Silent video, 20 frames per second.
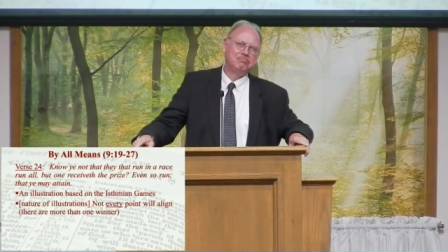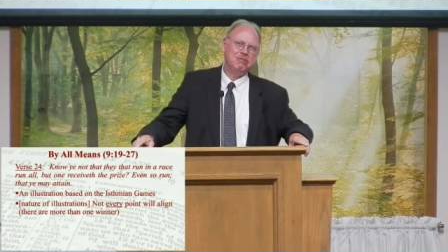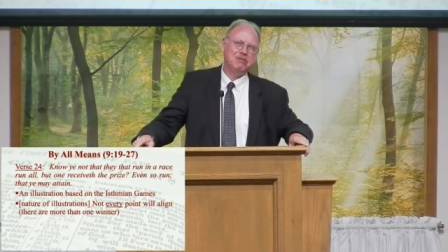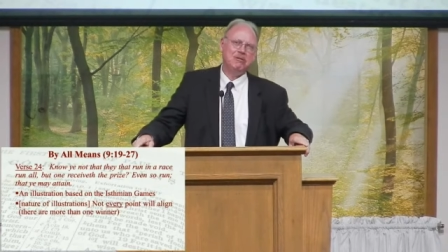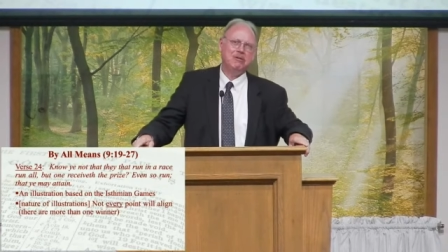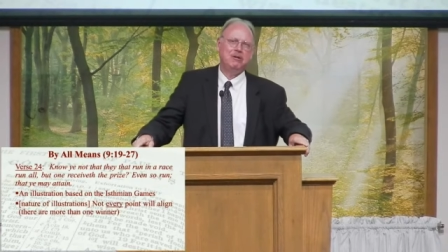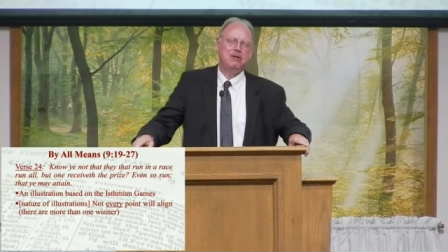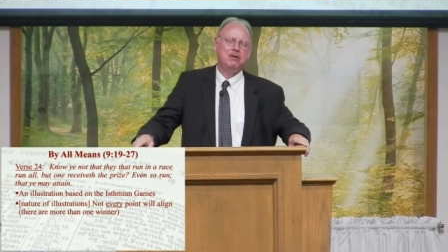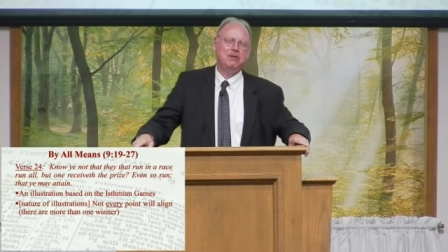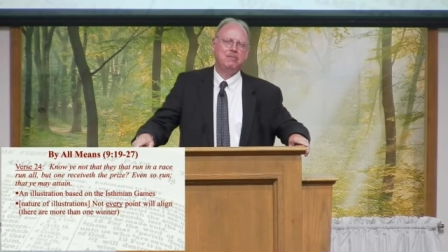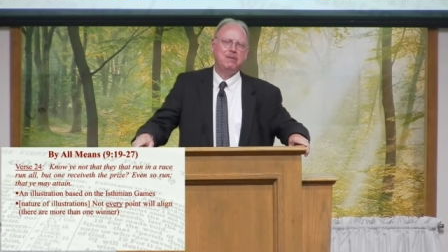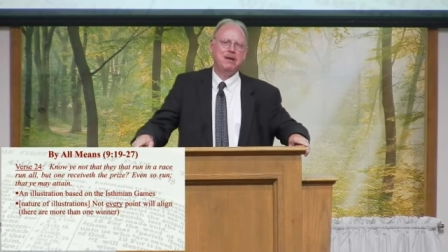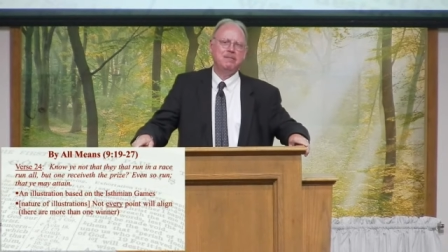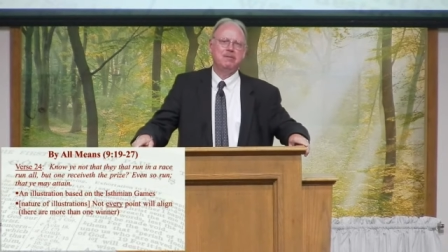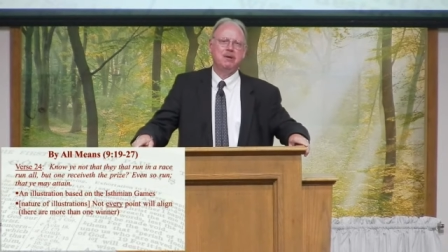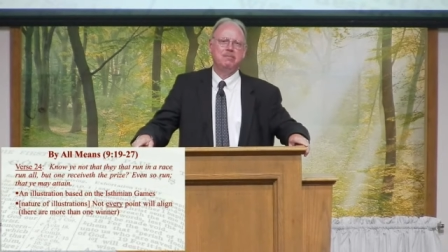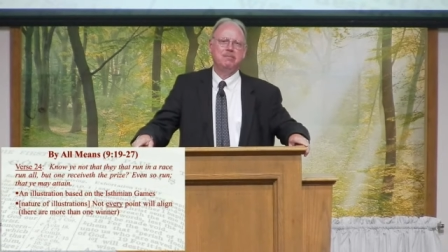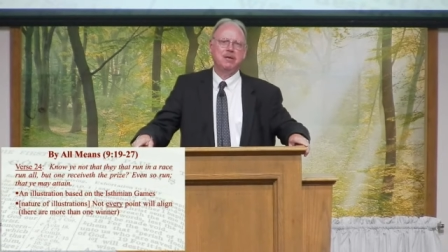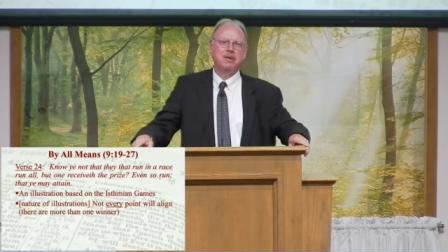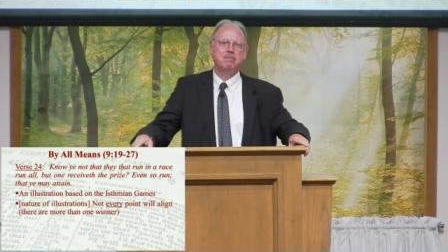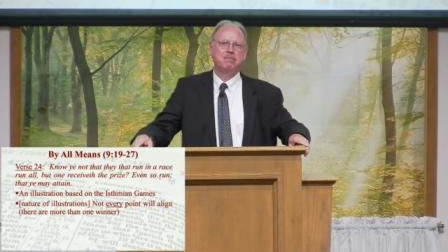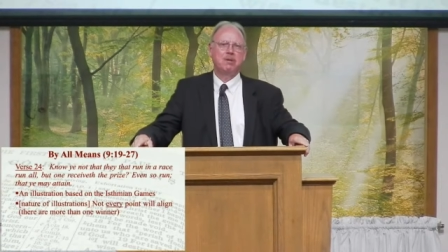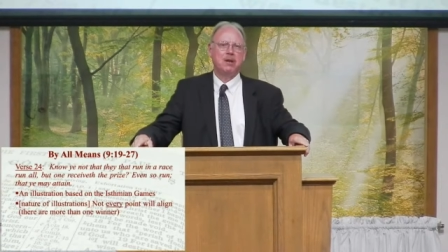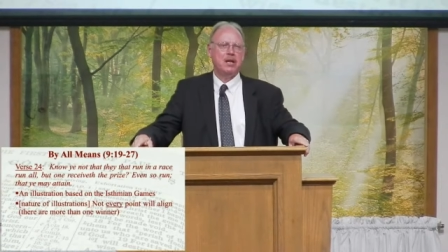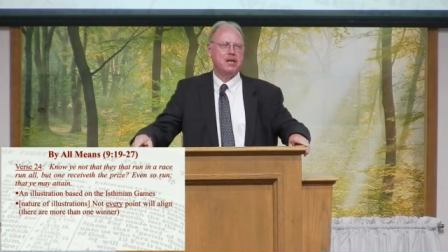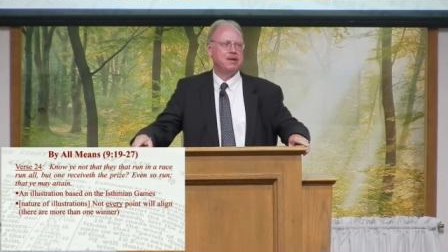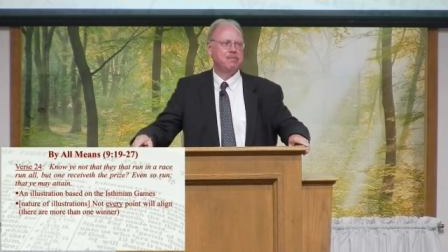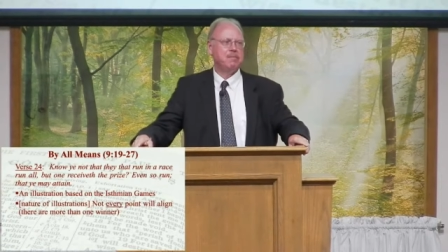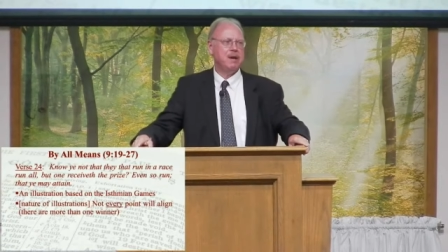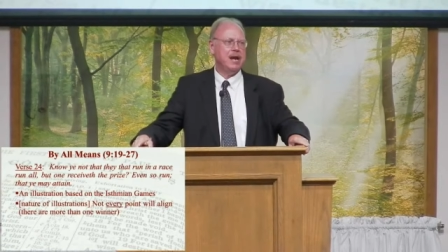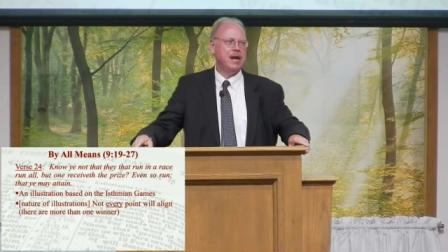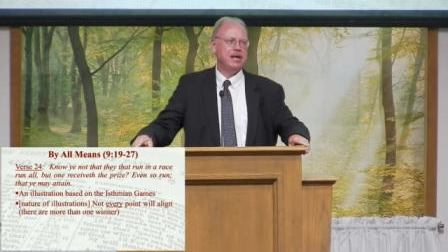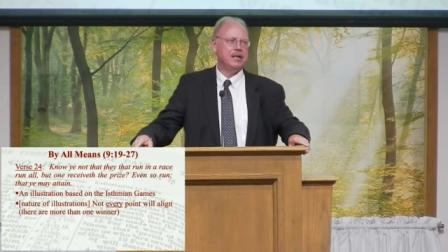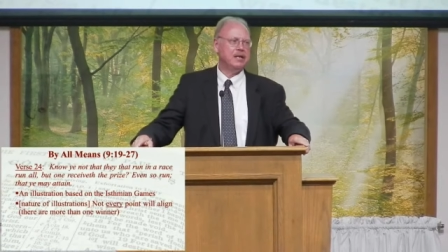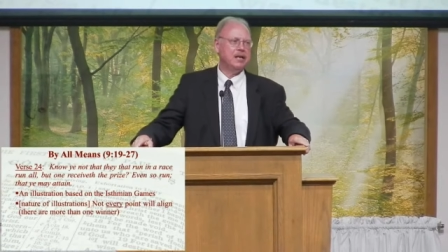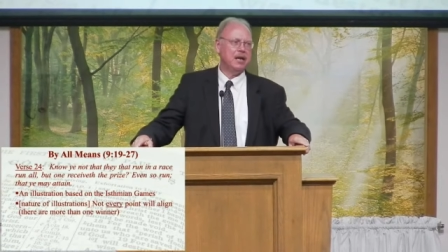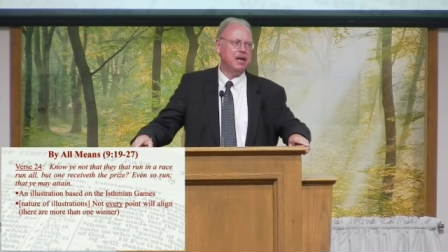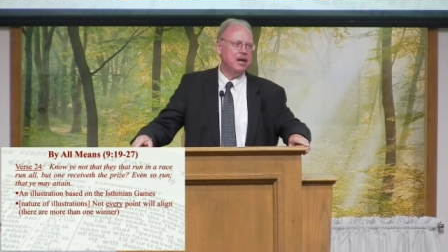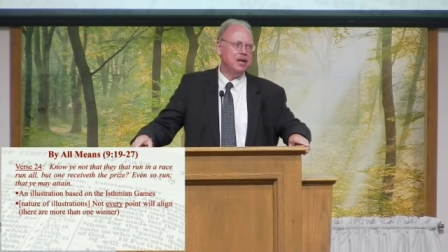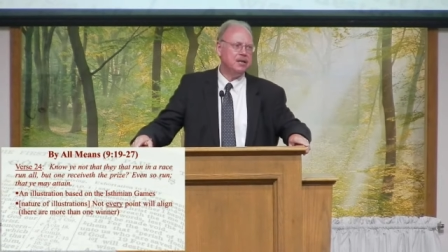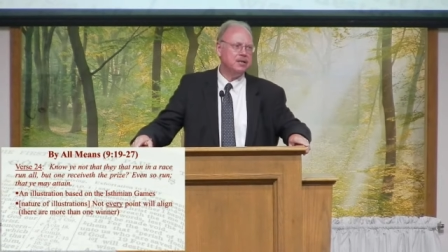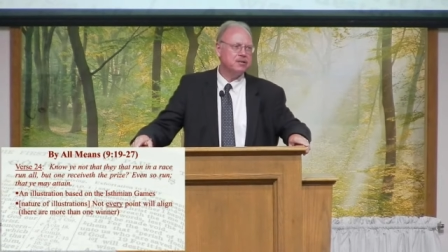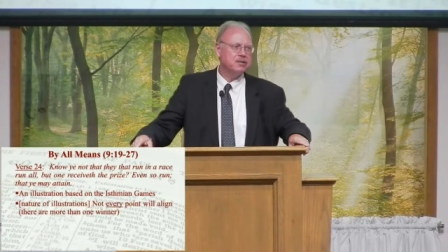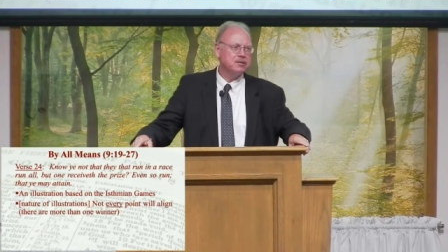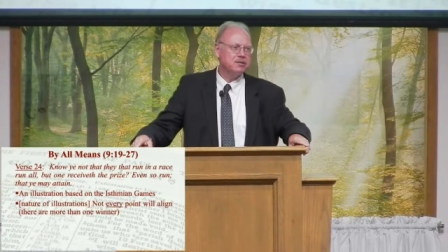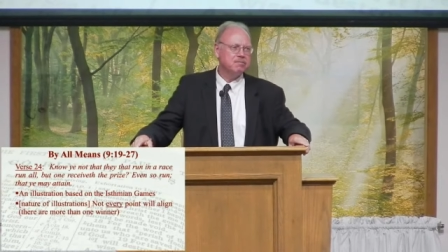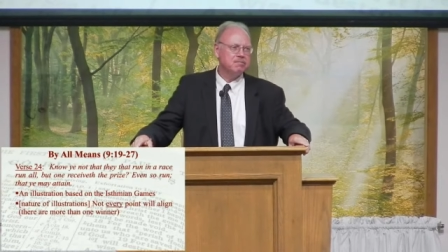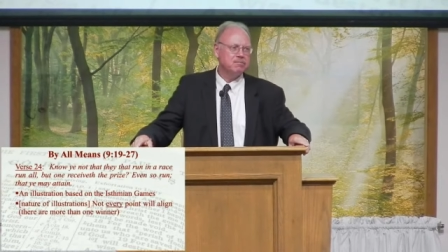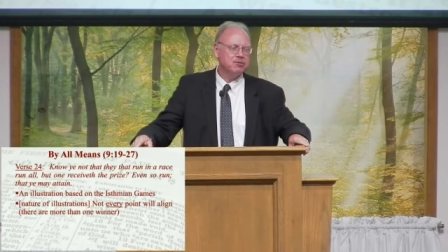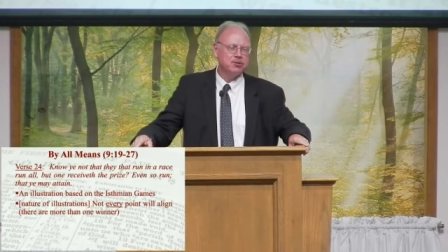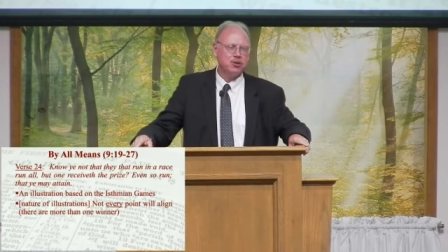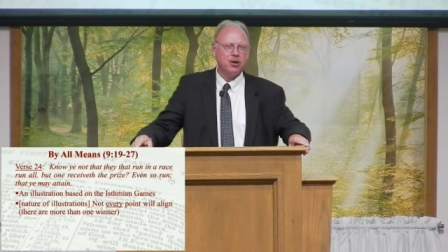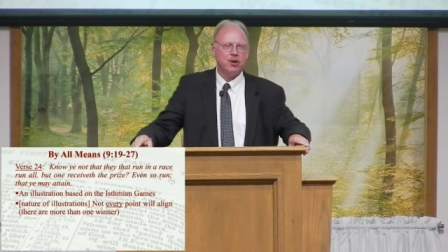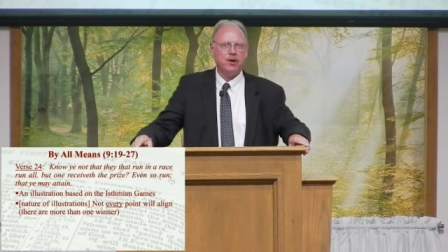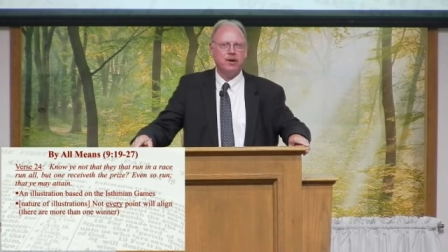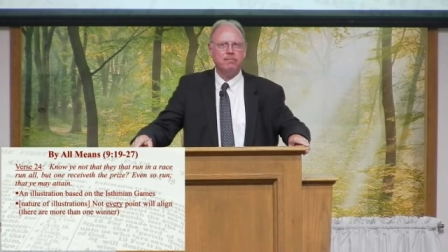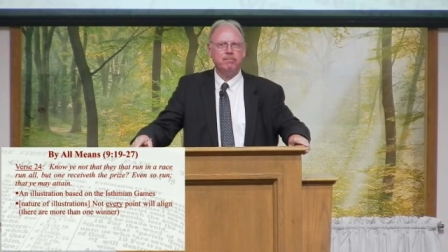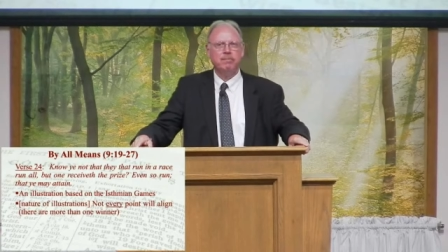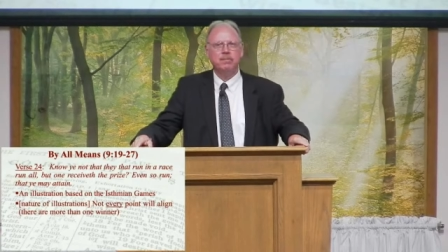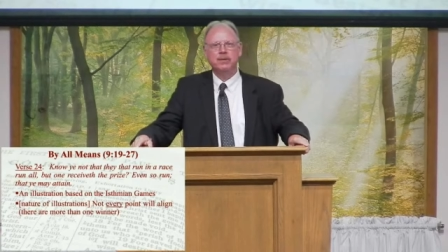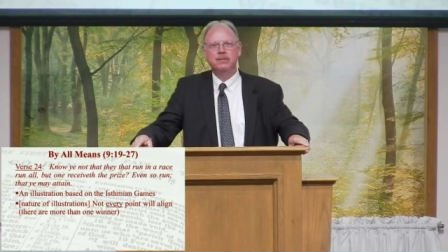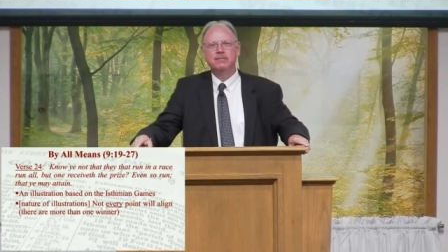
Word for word: oh, maybe a big plate of pancakes and syrup?